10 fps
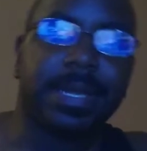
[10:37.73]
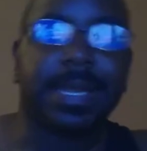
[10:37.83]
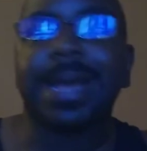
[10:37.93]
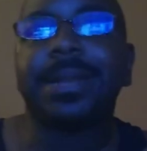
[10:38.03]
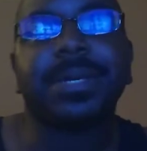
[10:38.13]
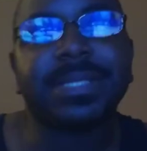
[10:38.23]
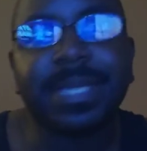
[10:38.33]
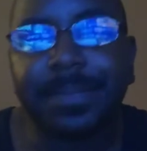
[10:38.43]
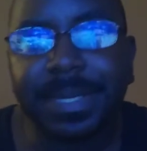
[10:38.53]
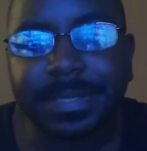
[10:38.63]
I know I
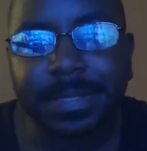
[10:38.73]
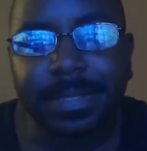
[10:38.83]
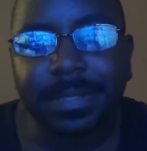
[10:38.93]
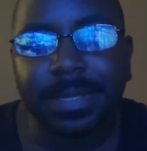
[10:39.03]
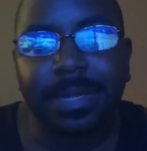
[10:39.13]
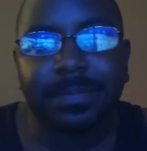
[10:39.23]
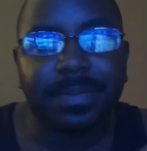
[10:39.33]
say basically a lot,